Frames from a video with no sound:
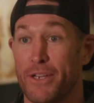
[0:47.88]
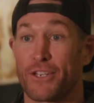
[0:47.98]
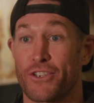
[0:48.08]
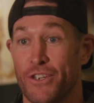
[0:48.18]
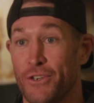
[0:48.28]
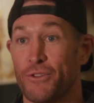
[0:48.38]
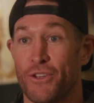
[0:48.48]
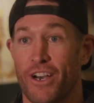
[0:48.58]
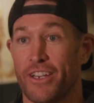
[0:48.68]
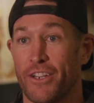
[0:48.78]
pictures in youth
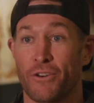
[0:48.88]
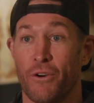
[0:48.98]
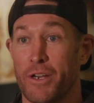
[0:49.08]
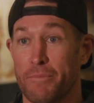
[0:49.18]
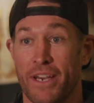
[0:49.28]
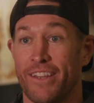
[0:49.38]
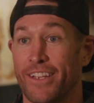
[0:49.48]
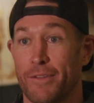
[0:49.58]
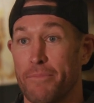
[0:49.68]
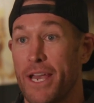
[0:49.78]
hockey, growing up, I had
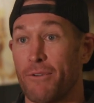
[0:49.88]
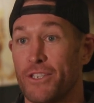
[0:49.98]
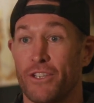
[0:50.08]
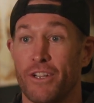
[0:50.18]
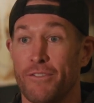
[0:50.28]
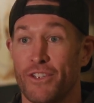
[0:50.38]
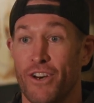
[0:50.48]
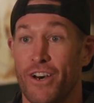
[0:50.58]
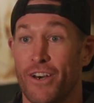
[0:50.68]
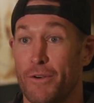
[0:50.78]
like the Penguins gloves
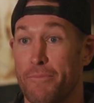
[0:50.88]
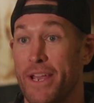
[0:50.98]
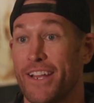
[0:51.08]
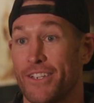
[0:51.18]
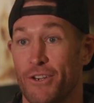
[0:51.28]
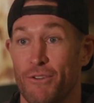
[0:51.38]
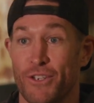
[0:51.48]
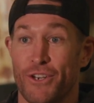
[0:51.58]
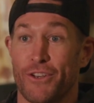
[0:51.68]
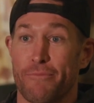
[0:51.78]
on or pants. You always
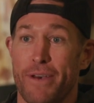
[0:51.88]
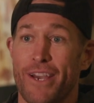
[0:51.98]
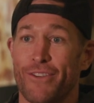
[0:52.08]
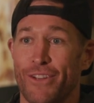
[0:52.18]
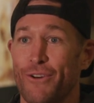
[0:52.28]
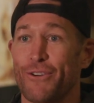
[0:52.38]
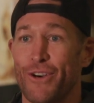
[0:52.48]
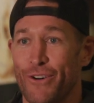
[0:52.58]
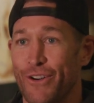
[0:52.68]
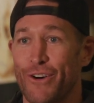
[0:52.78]
saw the Penguin
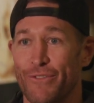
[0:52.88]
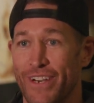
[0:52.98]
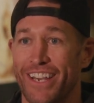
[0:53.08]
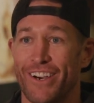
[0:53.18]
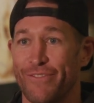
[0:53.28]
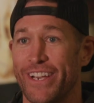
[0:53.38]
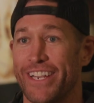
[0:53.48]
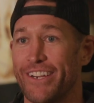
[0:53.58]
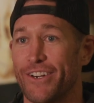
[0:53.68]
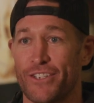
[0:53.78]
logo on all my, my
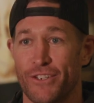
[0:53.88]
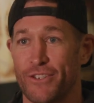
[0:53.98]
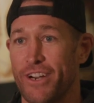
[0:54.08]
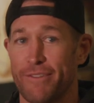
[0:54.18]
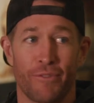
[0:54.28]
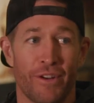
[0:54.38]
gear because I was grabbing